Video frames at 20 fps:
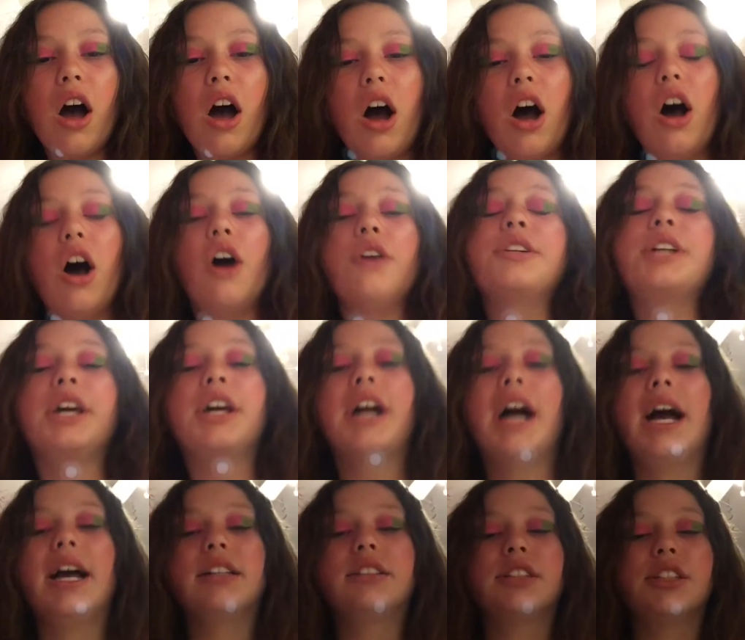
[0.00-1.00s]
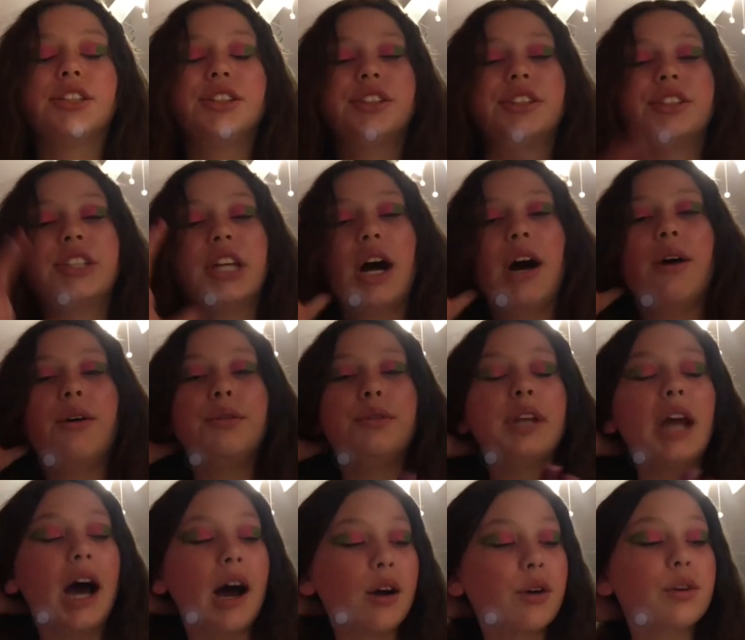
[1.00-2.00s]
Okay guys, so
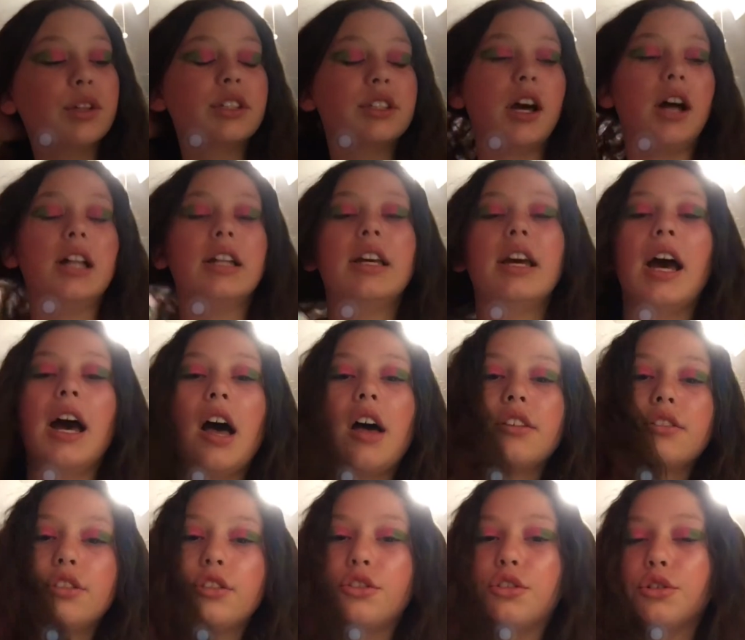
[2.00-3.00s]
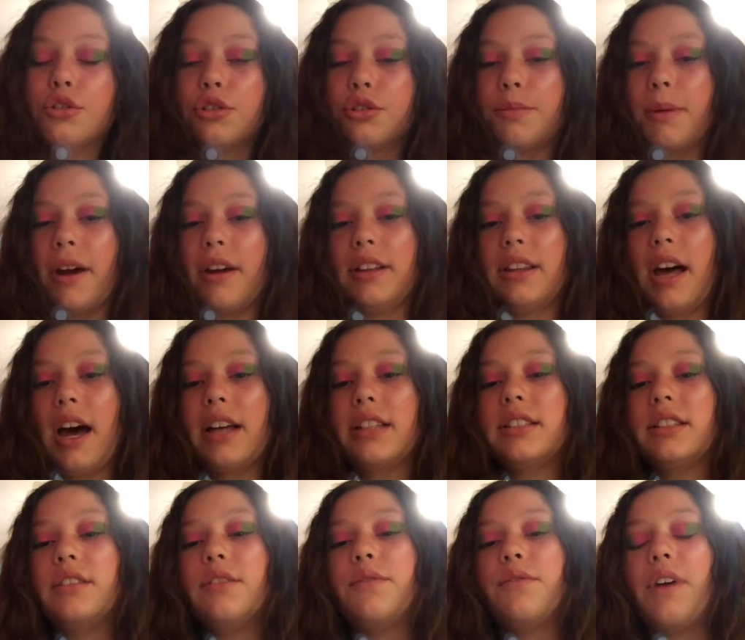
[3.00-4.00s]
now Quasali has to choose my
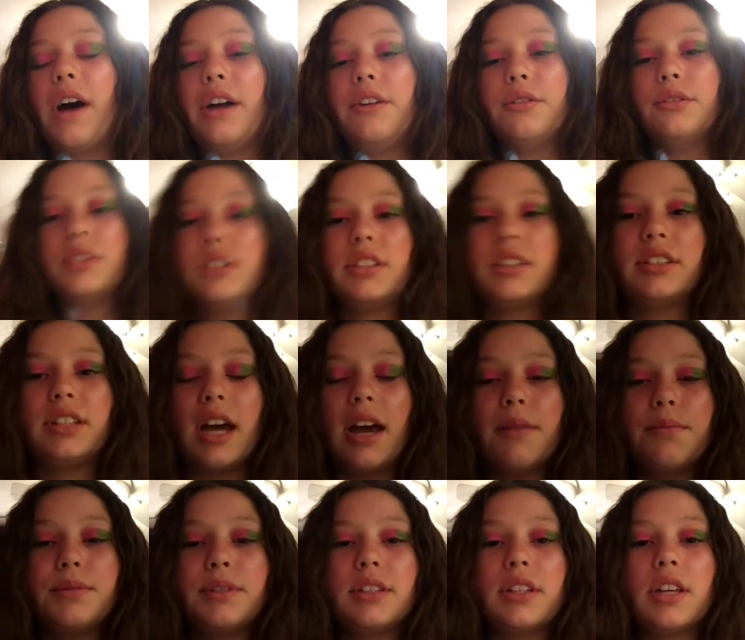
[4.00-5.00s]
last and final steps.